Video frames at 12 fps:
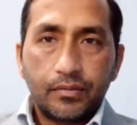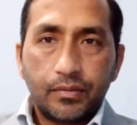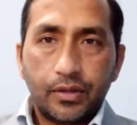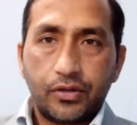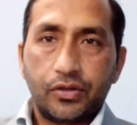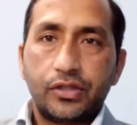
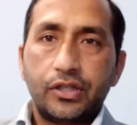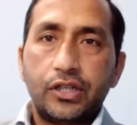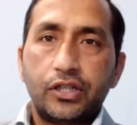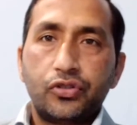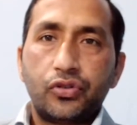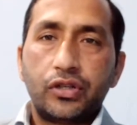because it
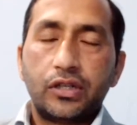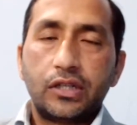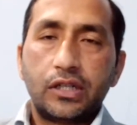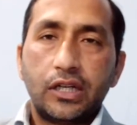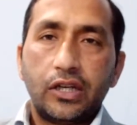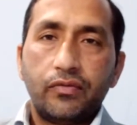does not
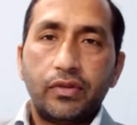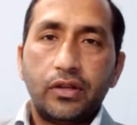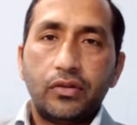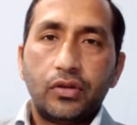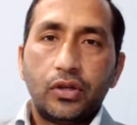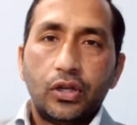return any
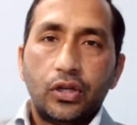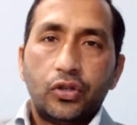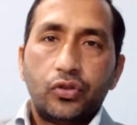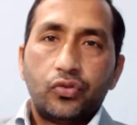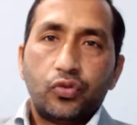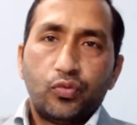value.
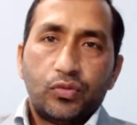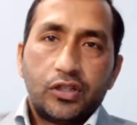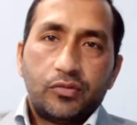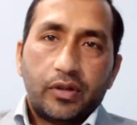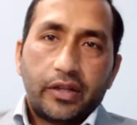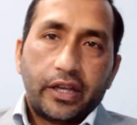So you
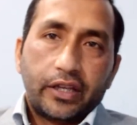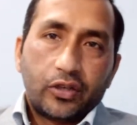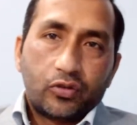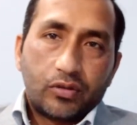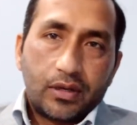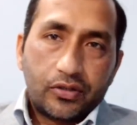must be thinking,
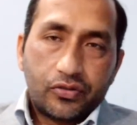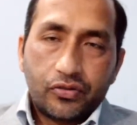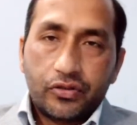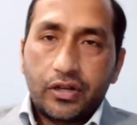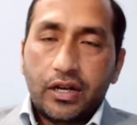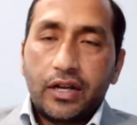oh, I
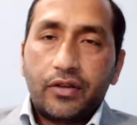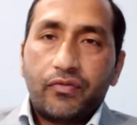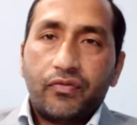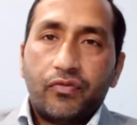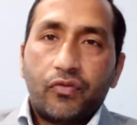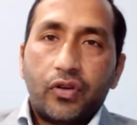should write
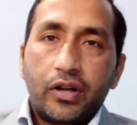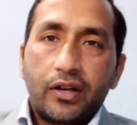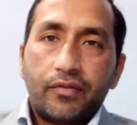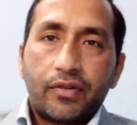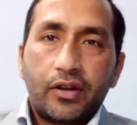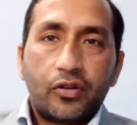void
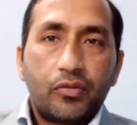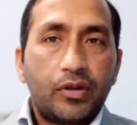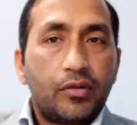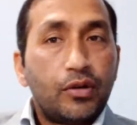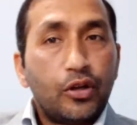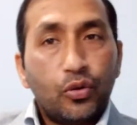in front of
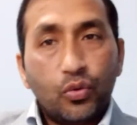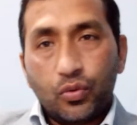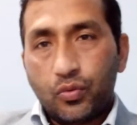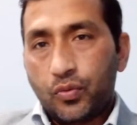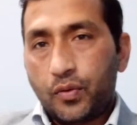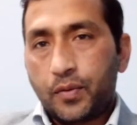it, but no.